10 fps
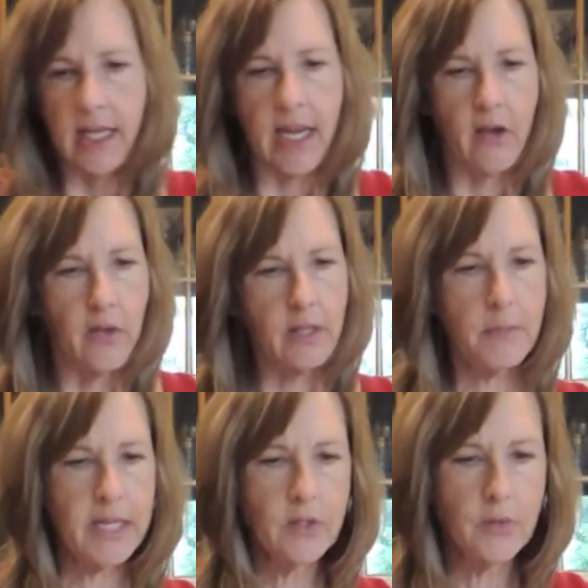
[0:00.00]
Now in
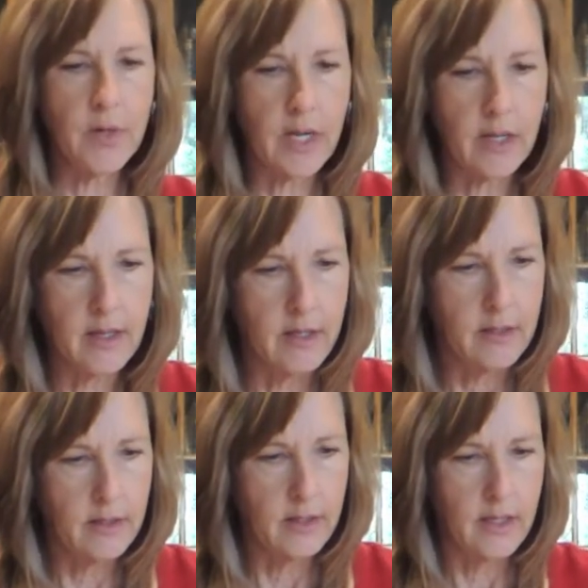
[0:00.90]
my truck,
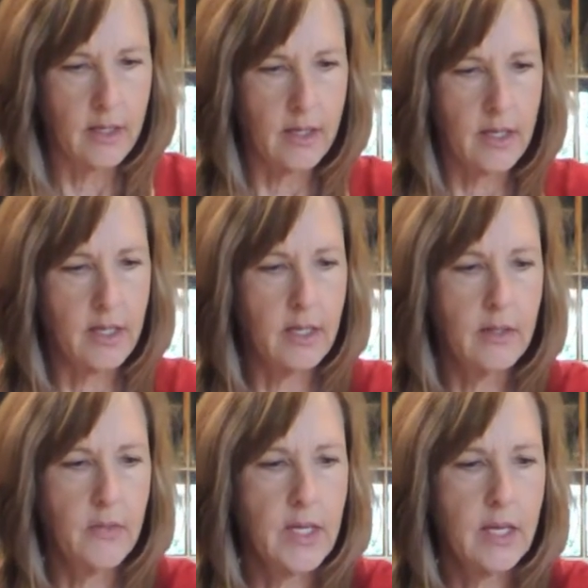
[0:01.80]

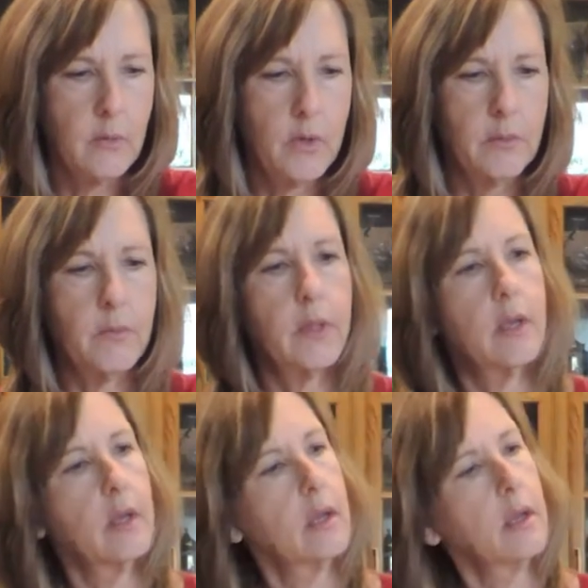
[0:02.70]
I think I want
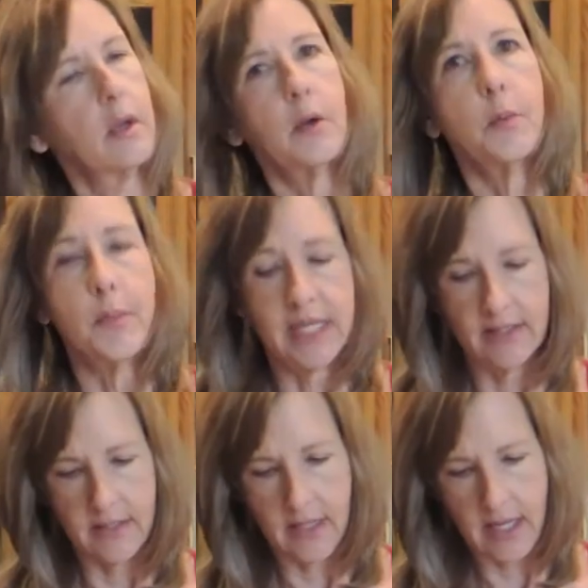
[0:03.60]
my
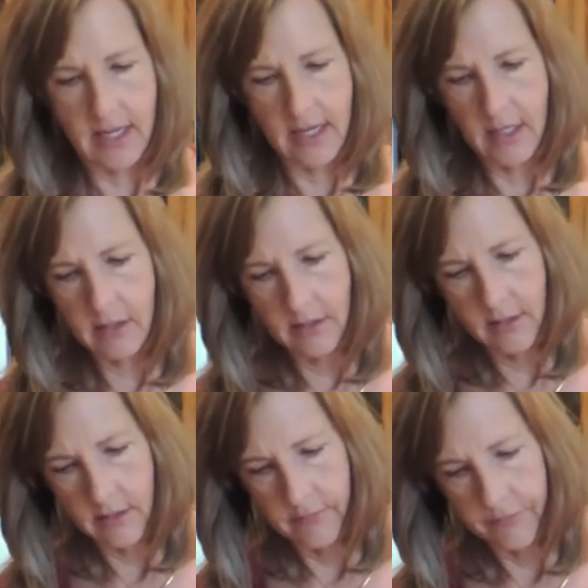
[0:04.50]
skis